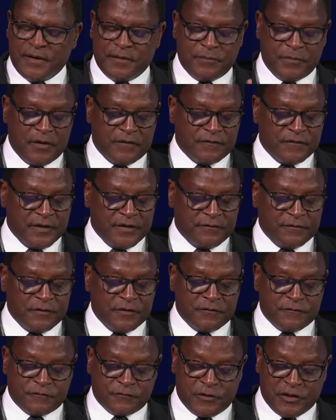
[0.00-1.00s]
of the
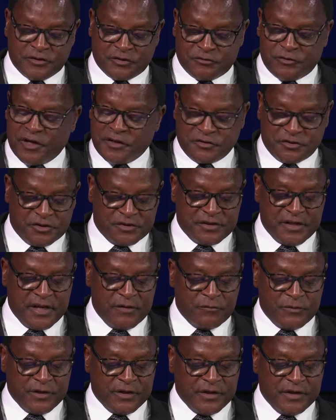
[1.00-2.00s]
infrastructures that
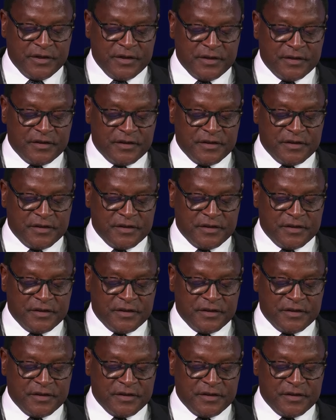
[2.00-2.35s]
we need,